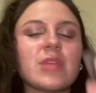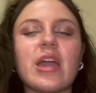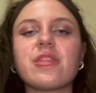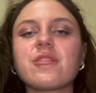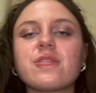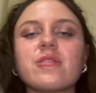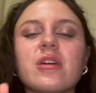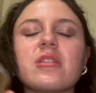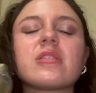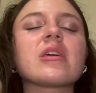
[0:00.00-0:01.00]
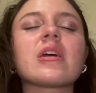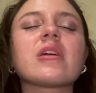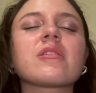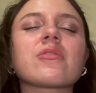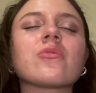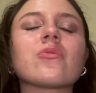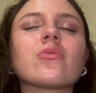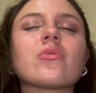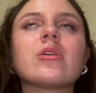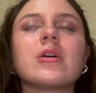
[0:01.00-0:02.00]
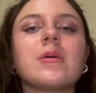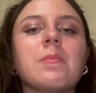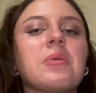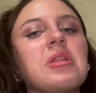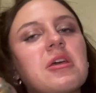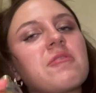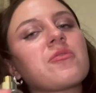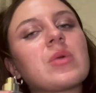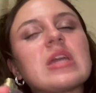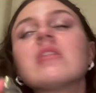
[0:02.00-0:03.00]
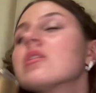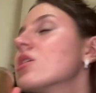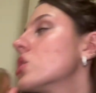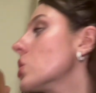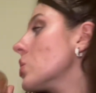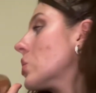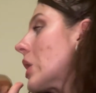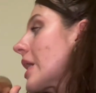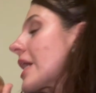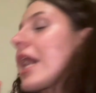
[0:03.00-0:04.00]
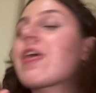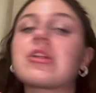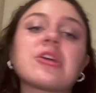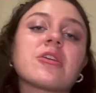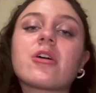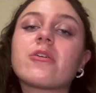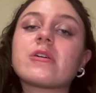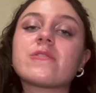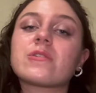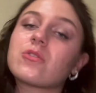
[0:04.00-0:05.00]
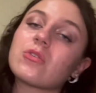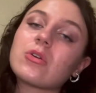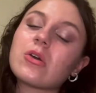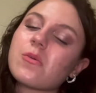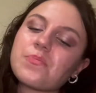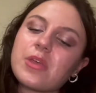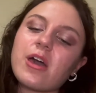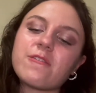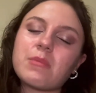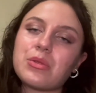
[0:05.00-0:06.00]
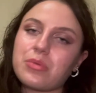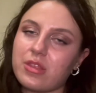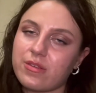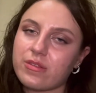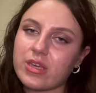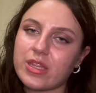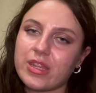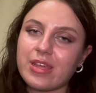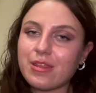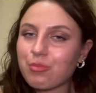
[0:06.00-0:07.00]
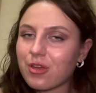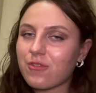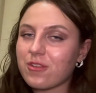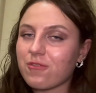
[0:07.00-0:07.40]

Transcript: And this is identical, but less sweet, to Carolina Herrera's Good Girl. I've mentioned this in the previous